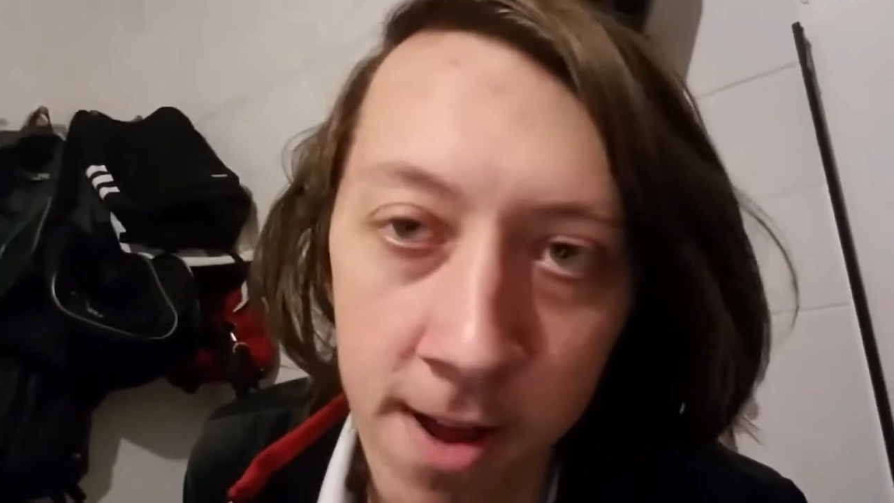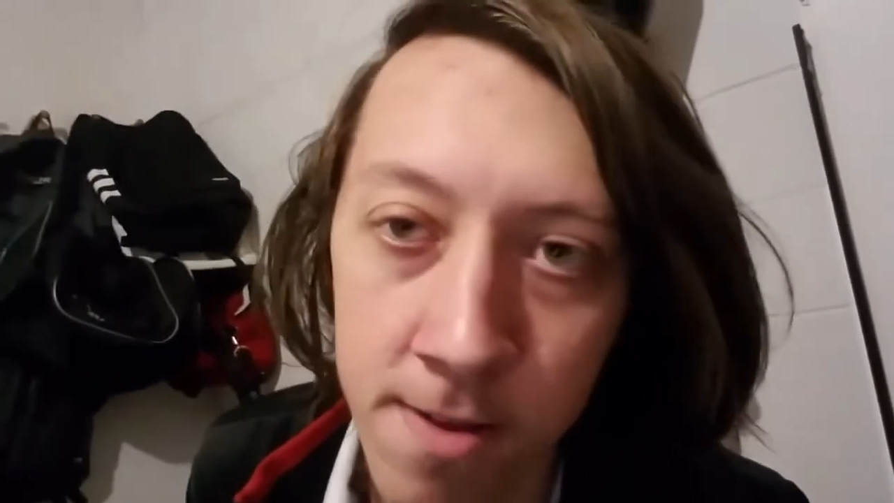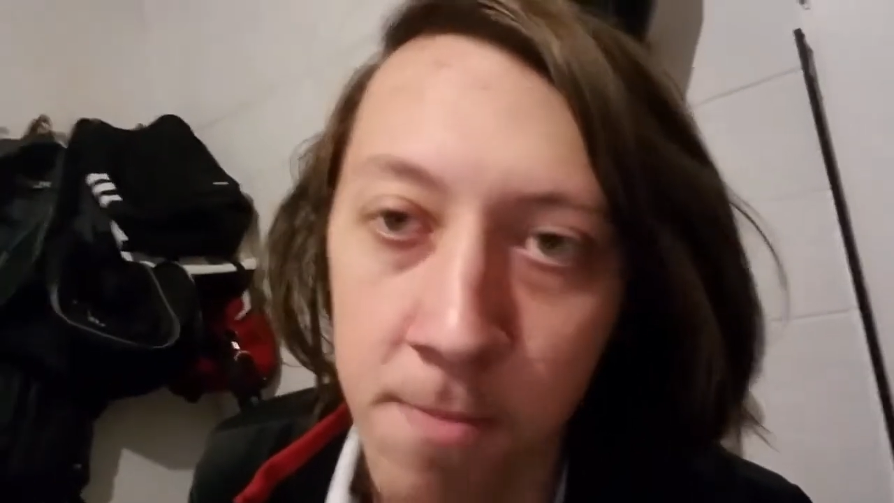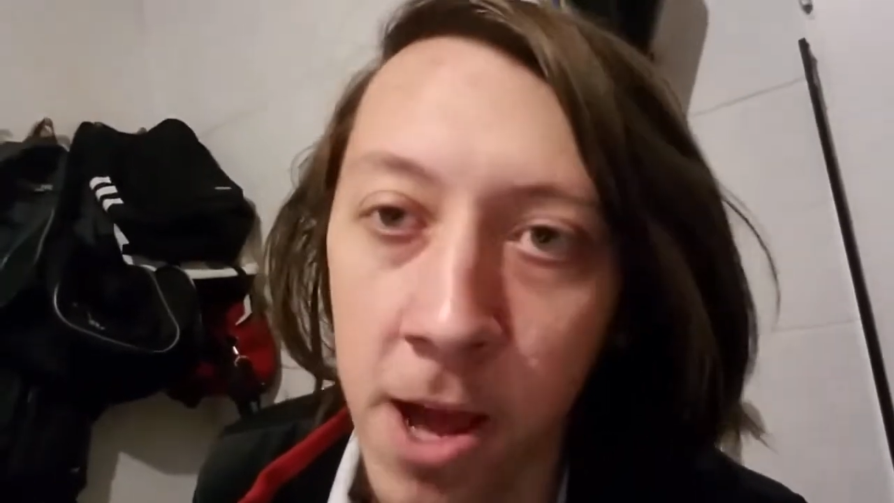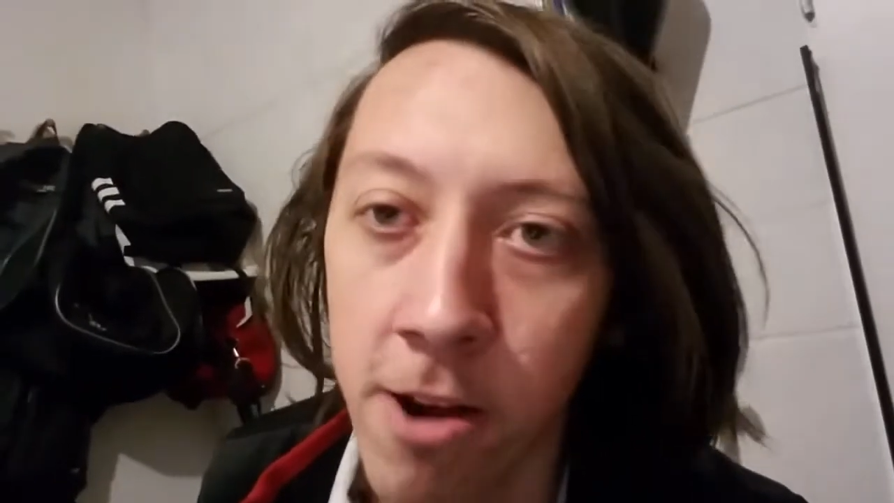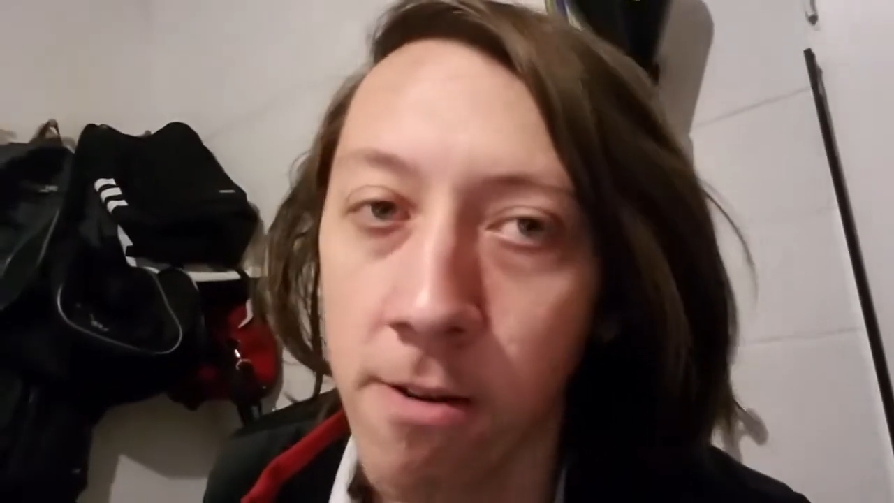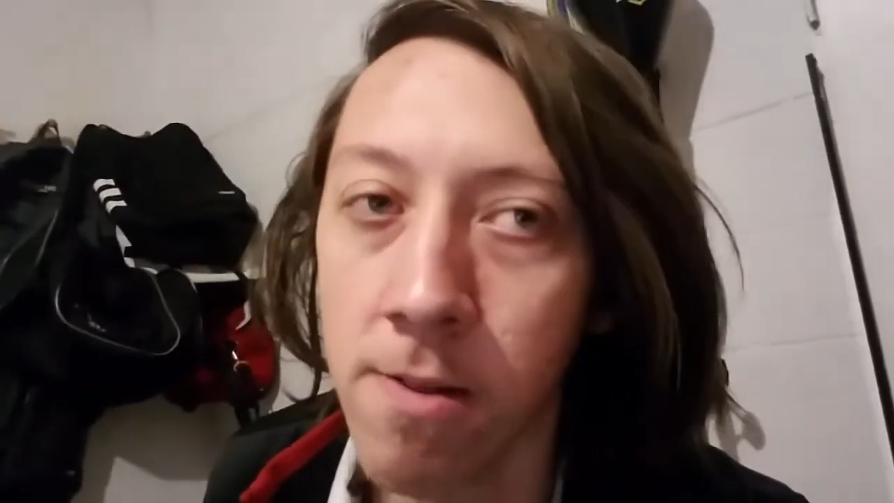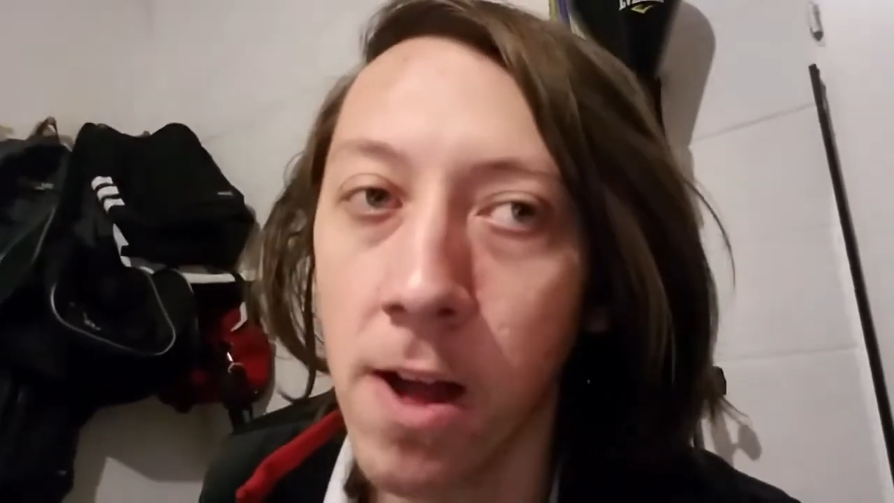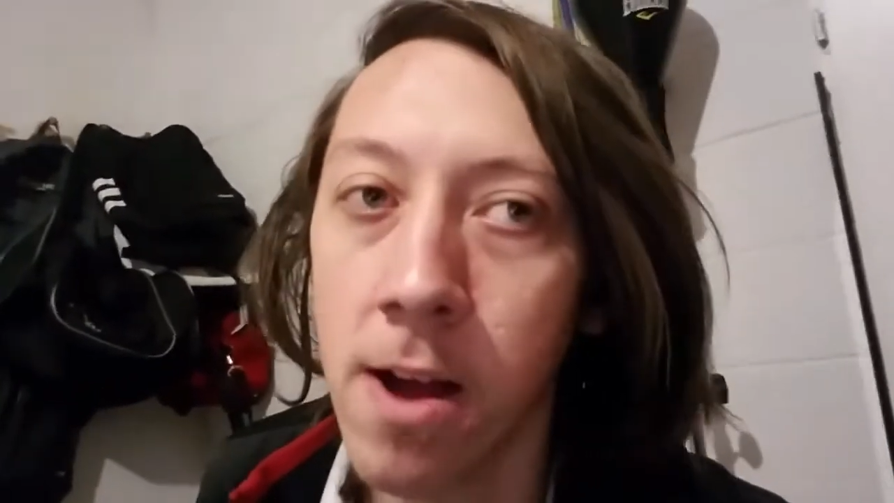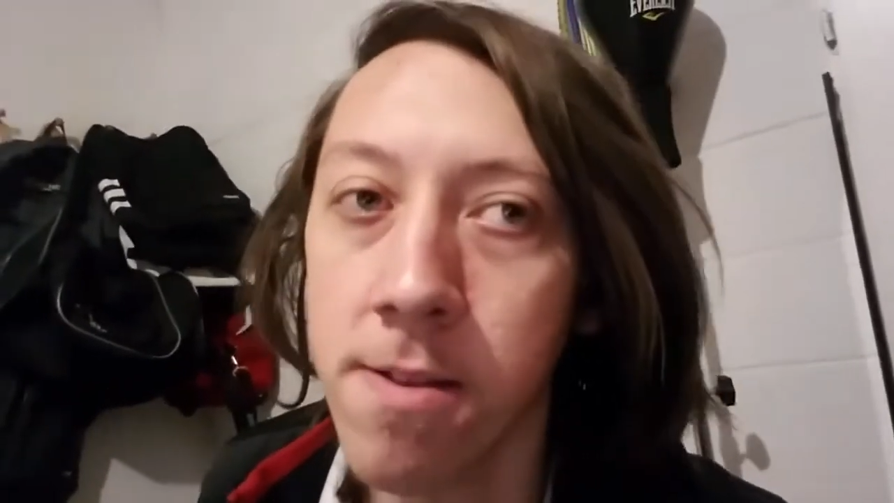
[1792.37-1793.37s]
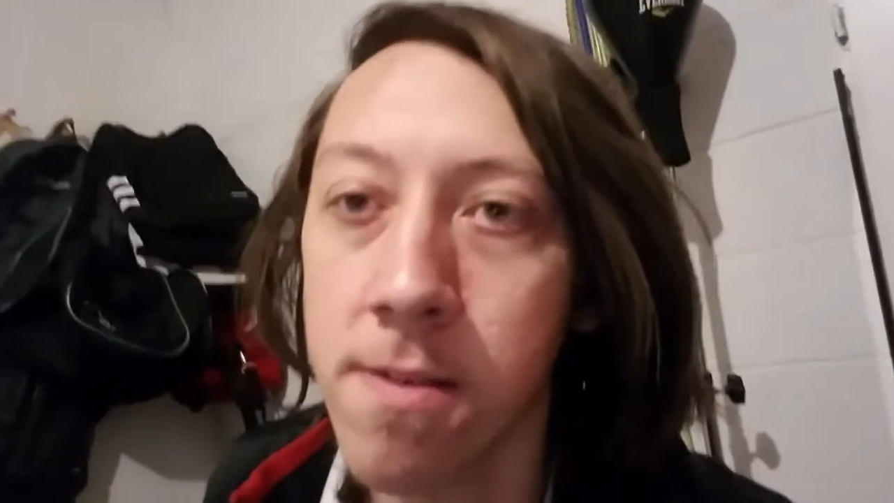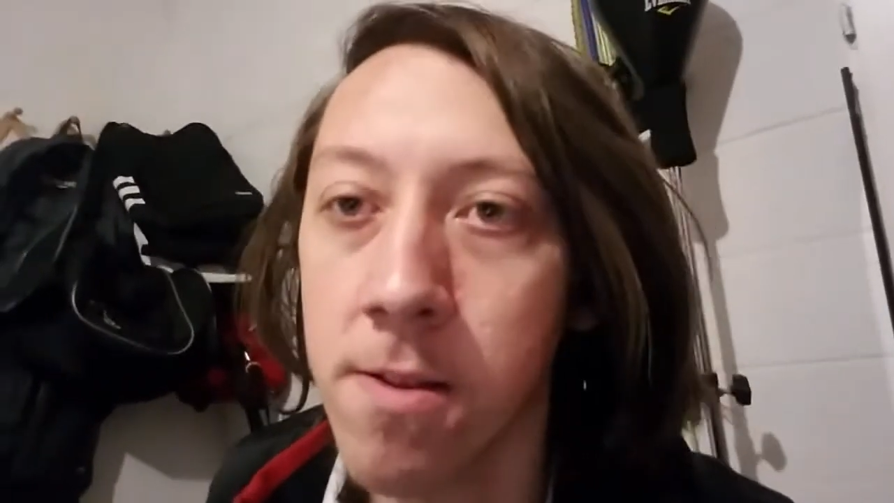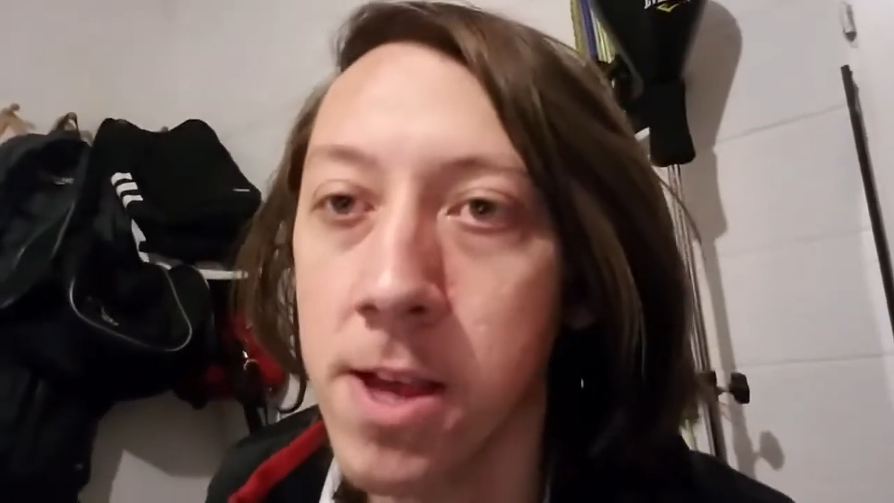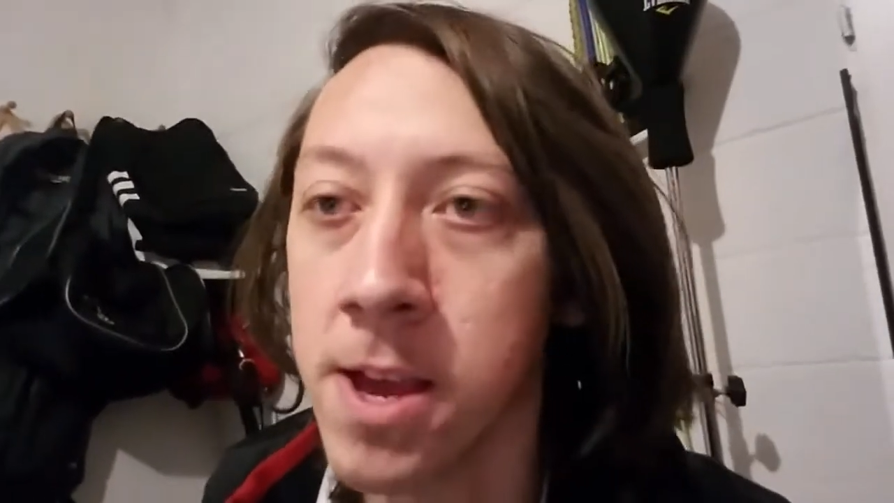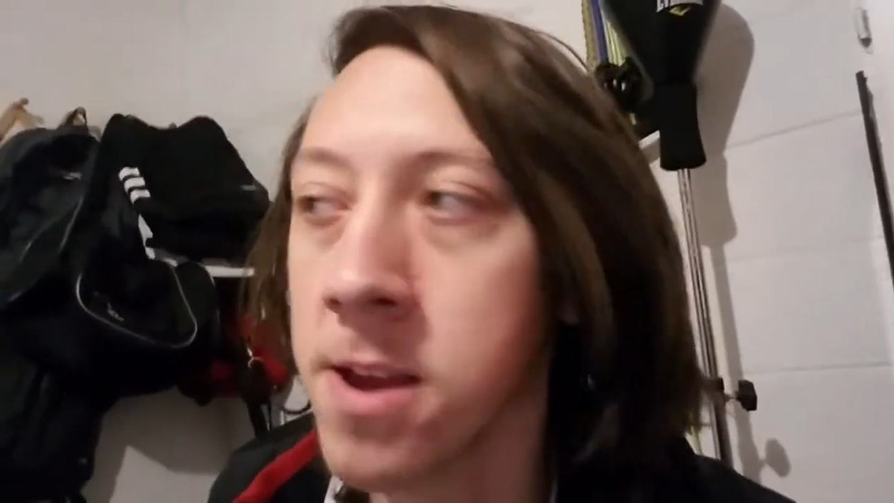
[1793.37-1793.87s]
matter a lot. So
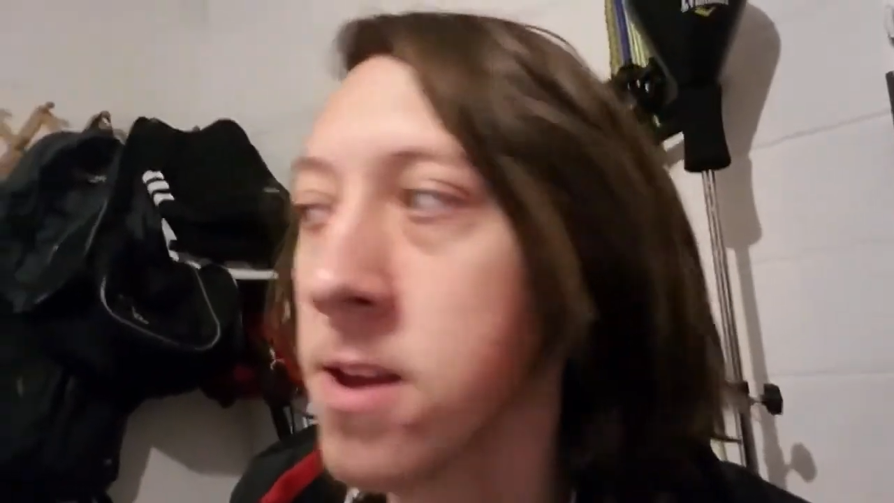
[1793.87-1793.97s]
like,